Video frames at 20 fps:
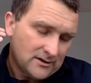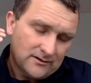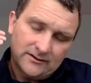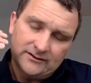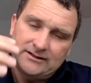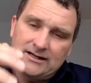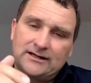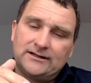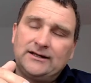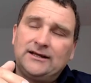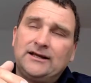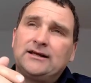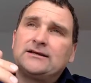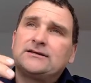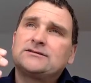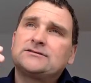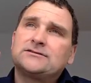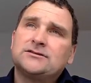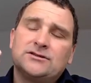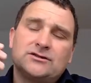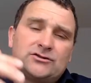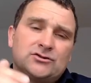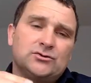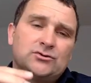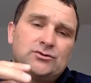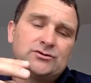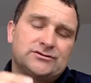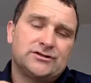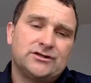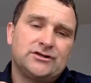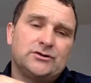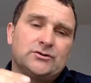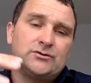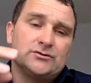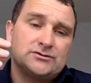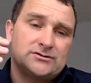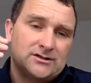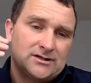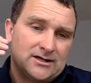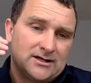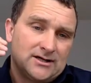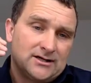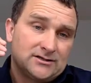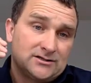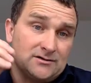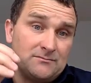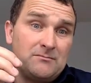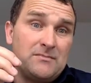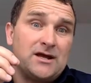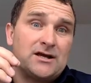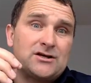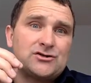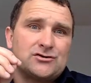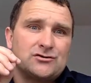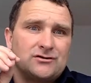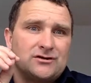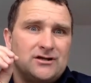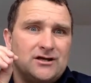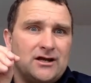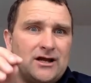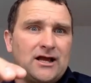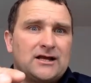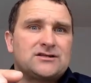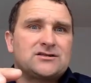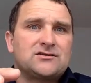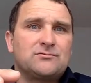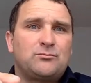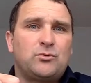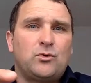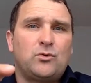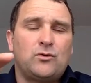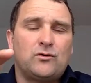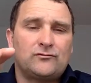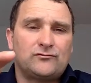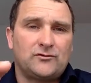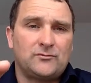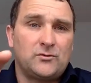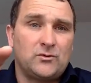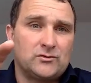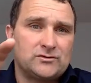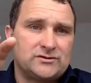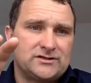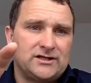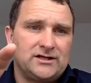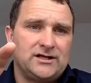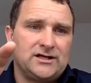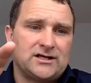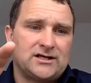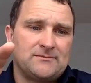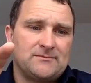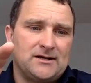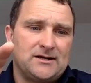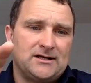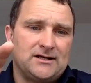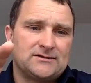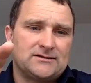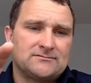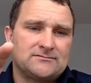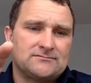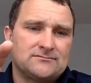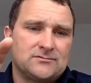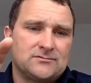the techniques and the tools to use to make sure that you get support from your senior committees.